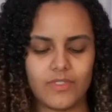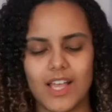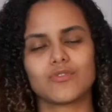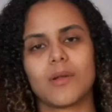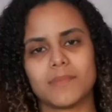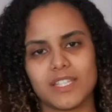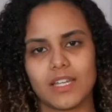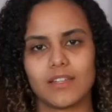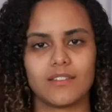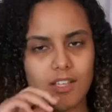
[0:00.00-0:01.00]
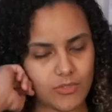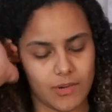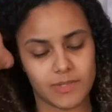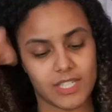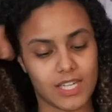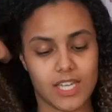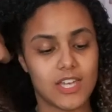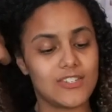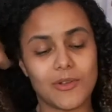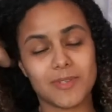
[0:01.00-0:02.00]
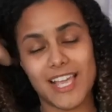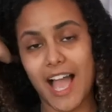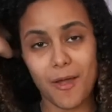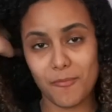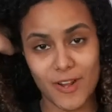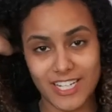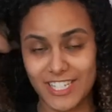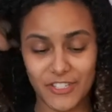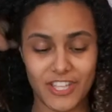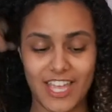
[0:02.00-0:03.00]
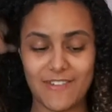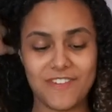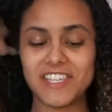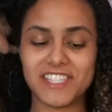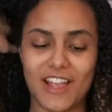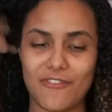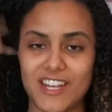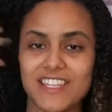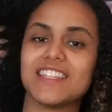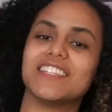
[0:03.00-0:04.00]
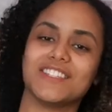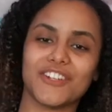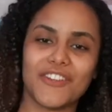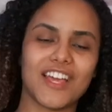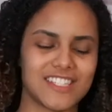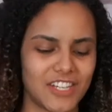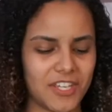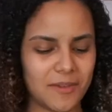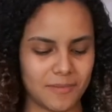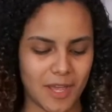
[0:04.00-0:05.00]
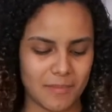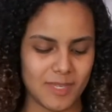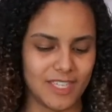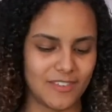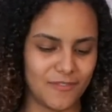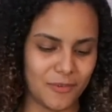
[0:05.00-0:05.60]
That's what I'm gonna say. So I'm gonna say I'm ready so that if he's not ready, then you know that's on him, not me.